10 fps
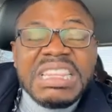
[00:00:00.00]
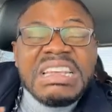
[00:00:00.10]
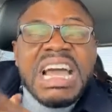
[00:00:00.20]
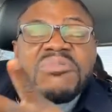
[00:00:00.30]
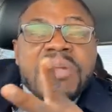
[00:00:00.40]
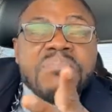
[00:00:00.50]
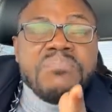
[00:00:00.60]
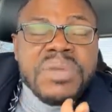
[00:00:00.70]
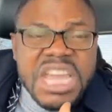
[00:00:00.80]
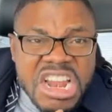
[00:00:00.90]

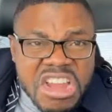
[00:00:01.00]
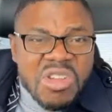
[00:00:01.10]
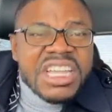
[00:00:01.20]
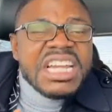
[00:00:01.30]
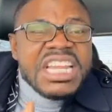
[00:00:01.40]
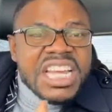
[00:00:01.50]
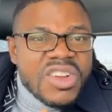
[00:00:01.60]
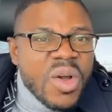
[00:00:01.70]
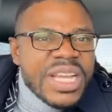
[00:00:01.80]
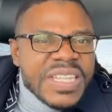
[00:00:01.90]
300 billion
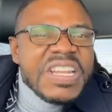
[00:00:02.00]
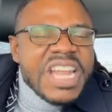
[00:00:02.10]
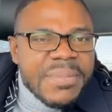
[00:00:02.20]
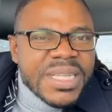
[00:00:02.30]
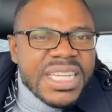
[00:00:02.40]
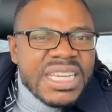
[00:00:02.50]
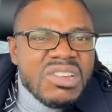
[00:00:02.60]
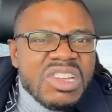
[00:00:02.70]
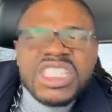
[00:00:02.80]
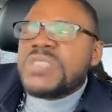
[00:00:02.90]
Canadian dollars in debt
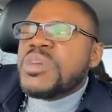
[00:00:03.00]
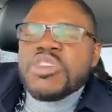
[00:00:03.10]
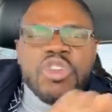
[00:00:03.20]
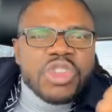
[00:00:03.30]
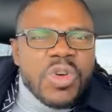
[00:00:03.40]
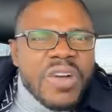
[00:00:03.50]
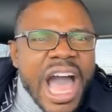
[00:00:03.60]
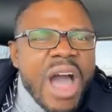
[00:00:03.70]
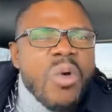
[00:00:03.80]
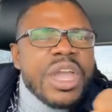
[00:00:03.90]
just because of
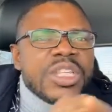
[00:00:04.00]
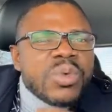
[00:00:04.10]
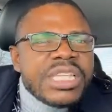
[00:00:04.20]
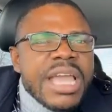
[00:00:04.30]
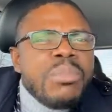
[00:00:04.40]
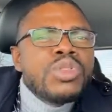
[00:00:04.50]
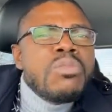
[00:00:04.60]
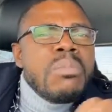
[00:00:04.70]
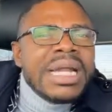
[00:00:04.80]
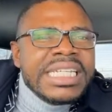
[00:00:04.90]
how it was able
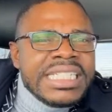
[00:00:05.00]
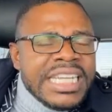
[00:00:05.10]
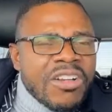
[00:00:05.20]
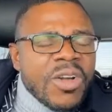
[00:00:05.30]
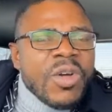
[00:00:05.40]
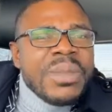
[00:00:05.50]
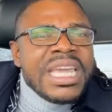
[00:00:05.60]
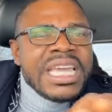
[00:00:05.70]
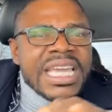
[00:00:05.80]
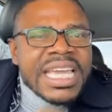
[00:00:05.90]
to manage the
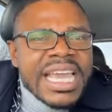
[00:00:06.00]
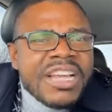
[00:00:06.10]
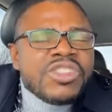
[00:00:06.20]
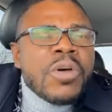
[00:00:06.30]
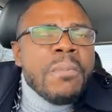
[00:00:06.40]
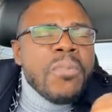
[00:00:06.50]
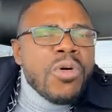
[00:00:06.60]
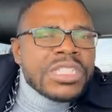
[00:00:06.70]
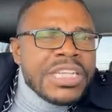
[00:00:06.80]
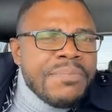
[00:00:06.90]
economy and
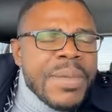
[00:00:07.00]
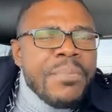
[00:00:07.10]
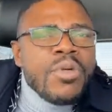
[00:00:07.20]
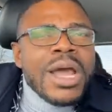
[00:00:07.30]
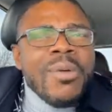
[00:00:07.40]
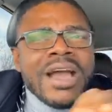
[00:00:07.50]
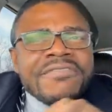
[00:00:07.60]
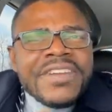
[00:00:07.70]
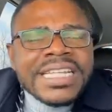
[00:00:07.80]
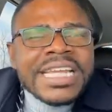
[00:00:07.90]
support the people that were
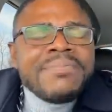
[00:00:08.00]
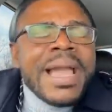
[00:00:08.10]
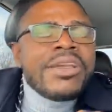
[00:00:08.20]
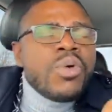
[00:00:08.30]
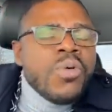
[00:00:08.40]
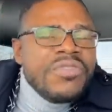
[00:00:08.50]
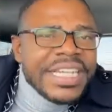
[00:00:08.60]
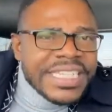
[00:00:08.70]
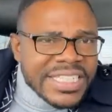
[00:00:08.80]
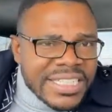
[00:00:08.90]
affected by
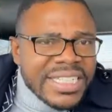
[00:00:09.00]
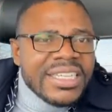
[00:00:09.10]
COVID.